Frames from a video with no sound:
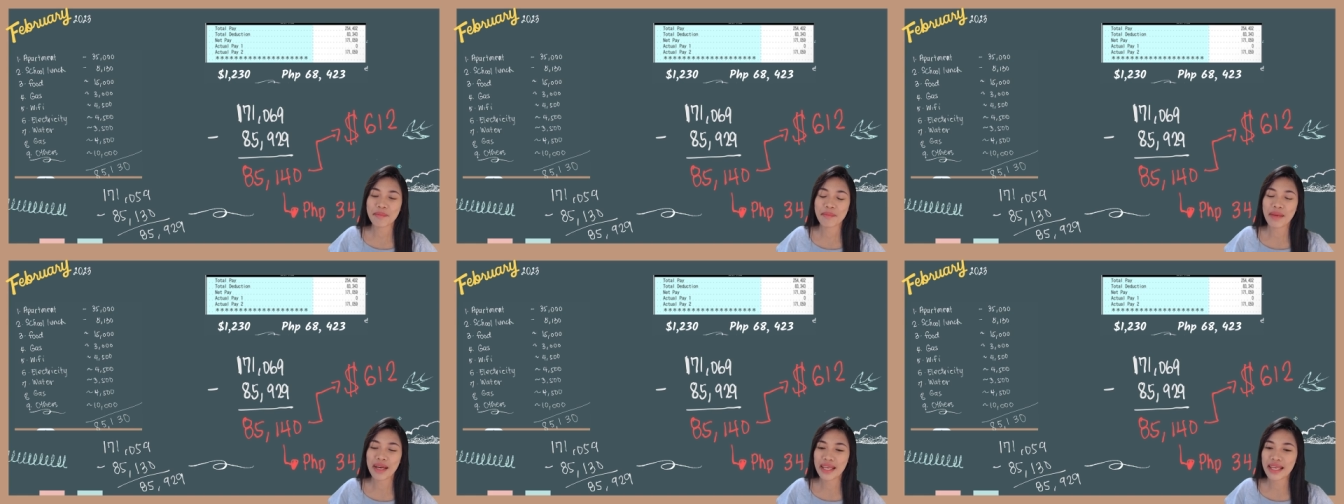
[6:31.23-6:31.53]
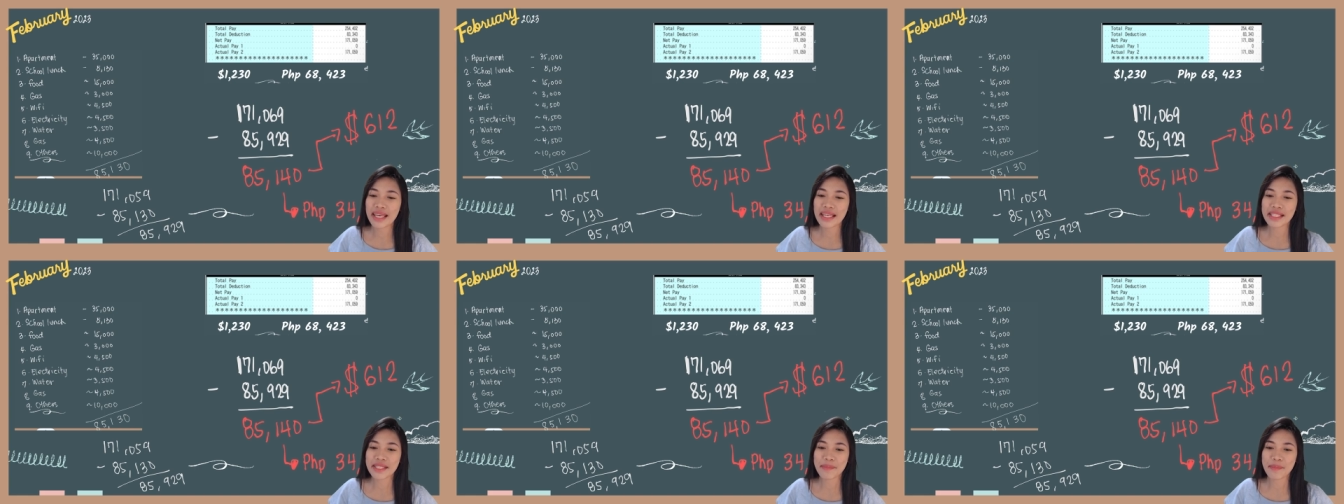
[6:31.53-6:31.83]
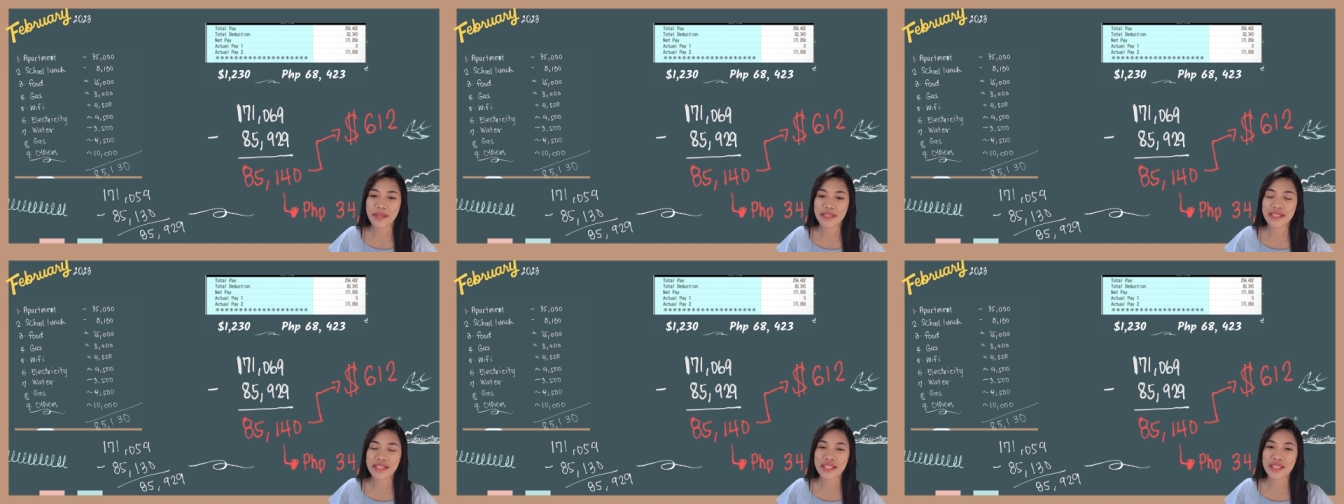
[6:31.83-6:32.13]
my
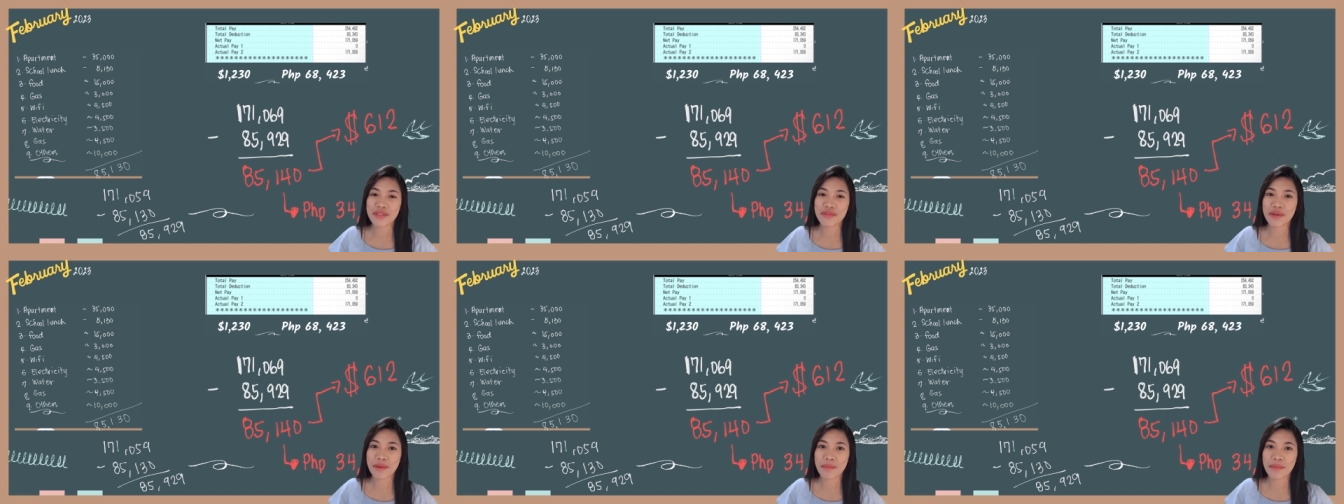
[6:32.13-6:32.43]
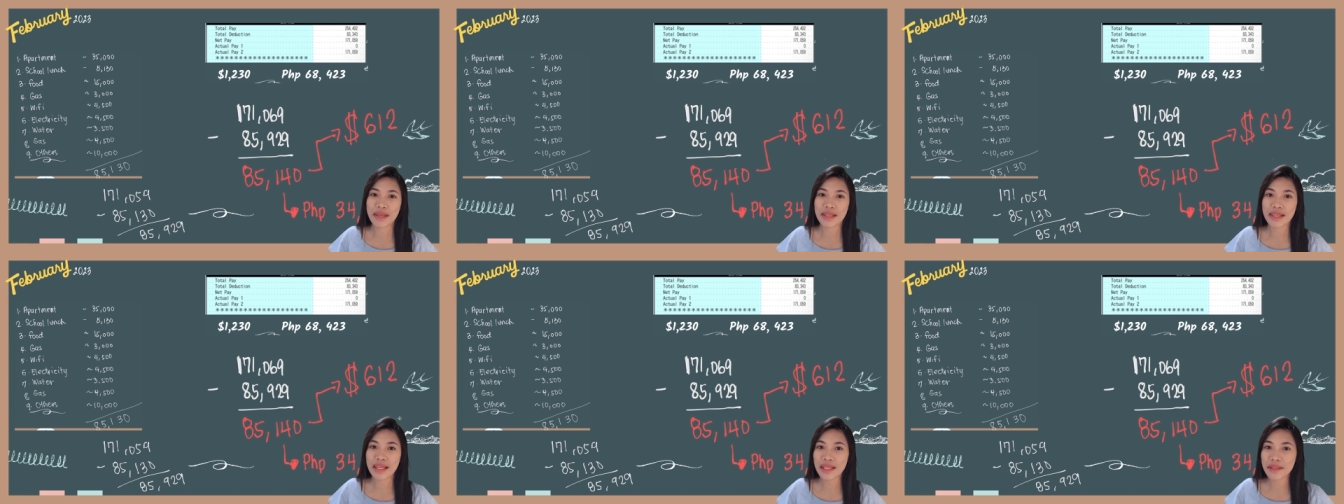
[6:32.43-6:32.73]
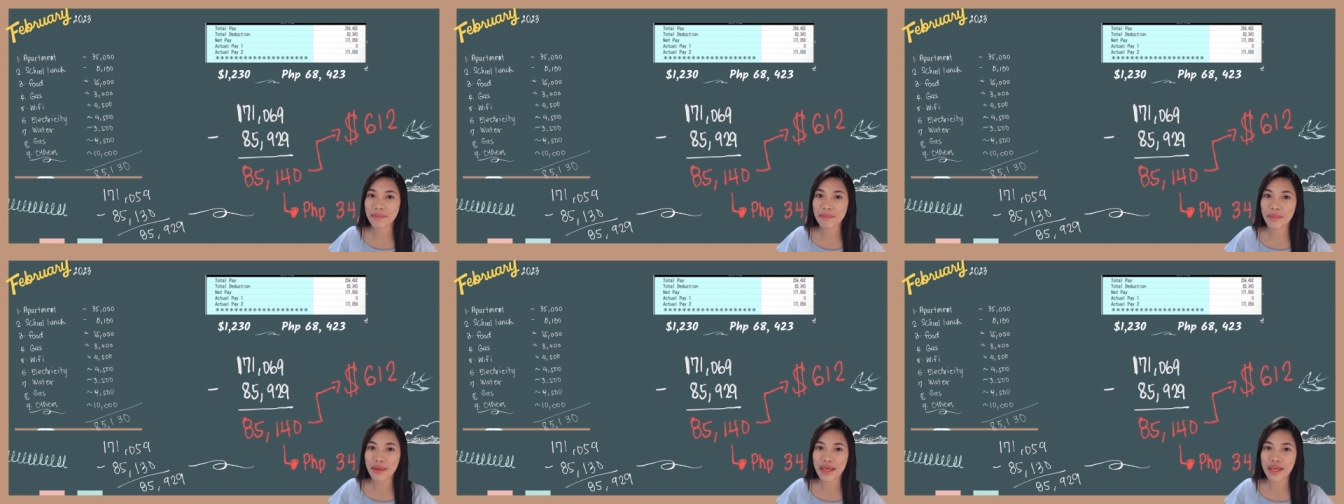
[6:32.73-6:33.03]
expenses from my
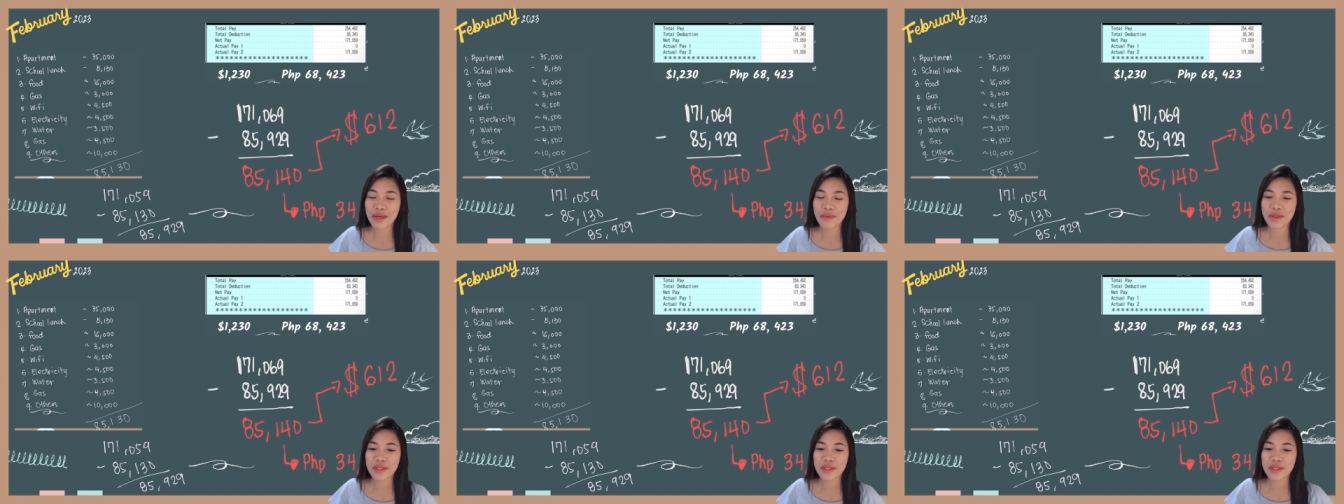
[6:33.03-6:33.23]
net pay,